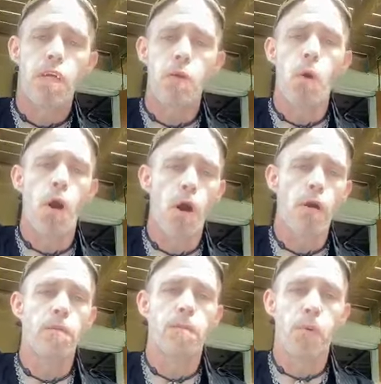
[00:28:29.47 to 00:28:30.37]
you
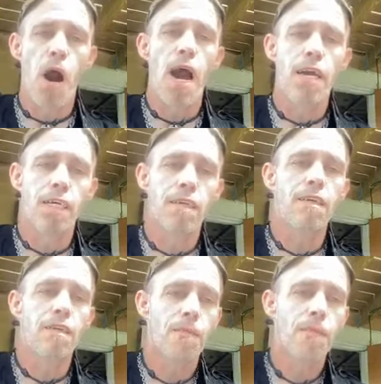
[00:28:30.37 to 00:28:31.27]
heard
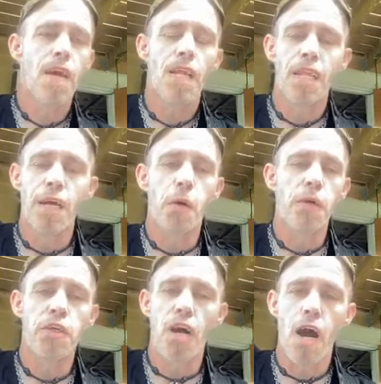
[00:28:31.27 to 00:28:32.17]
Brian's
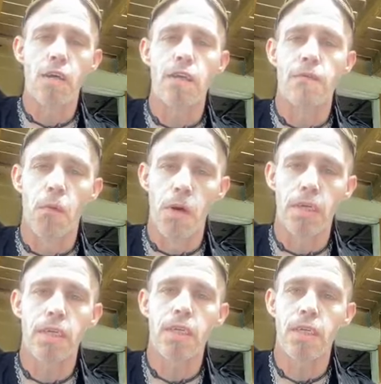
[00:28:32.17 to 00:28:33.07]
liquid chocolate
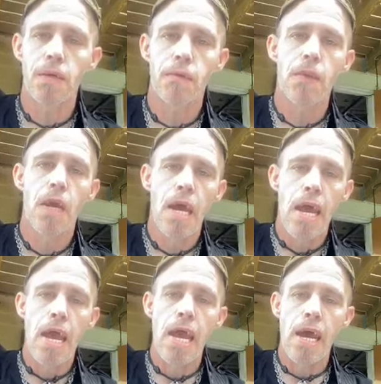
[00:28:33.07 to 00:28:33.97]
voice.
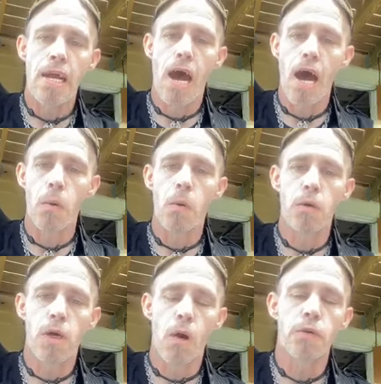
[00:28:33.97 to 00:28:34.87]
And I
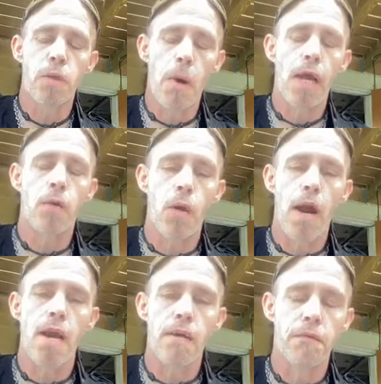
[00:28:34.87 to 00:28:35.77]
will go to my
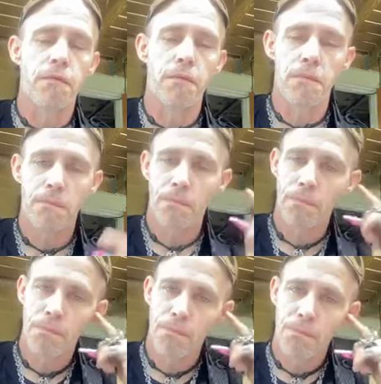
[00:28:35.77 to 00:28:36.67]
grave
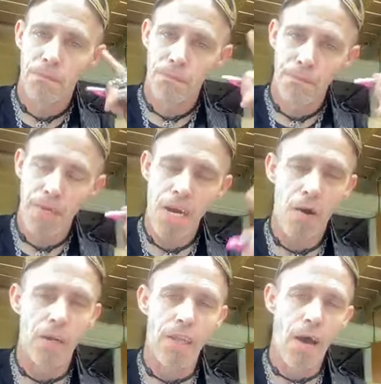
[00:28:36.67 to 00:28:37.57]

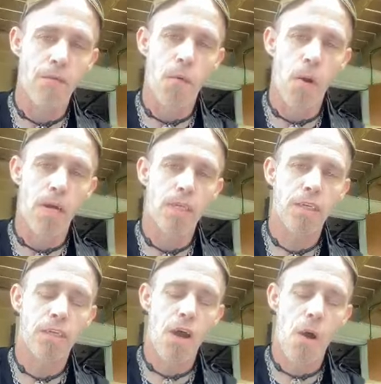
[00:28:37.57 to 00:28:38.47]
hearing that voice.
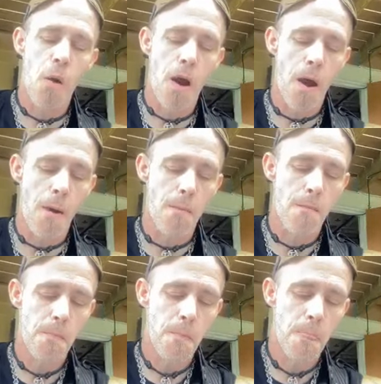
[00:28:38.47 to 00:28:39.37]
So, um,
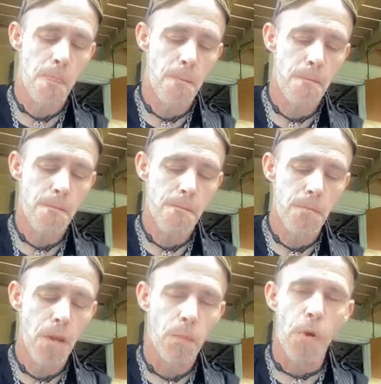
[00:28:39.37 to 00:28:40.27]

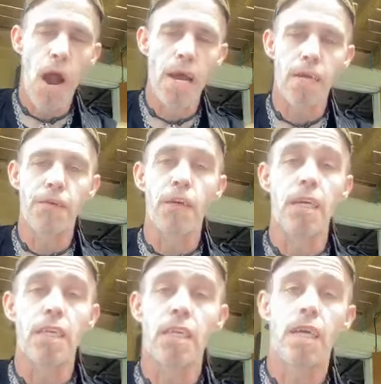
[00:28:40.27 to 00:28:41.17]
Brian, if you're
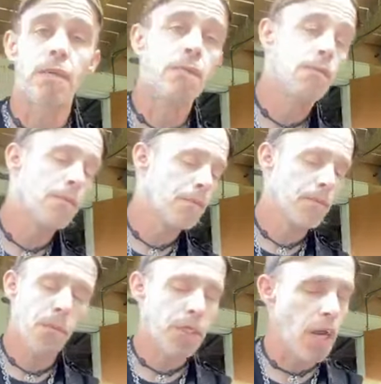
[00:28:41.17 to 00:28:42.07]
listening,
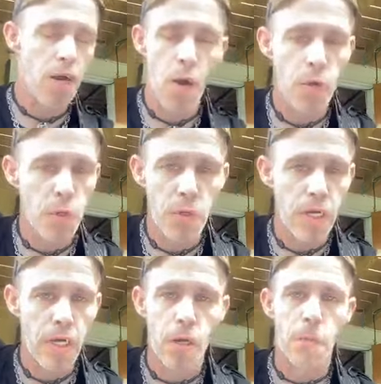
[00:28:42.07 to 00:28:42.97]
which I know you
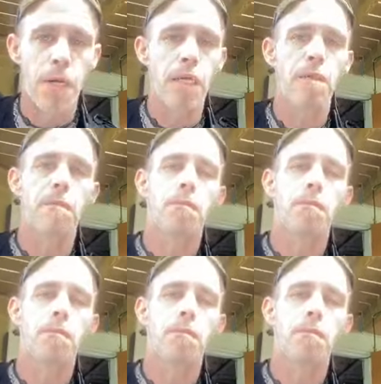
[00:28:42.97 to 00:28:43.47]
can hear me,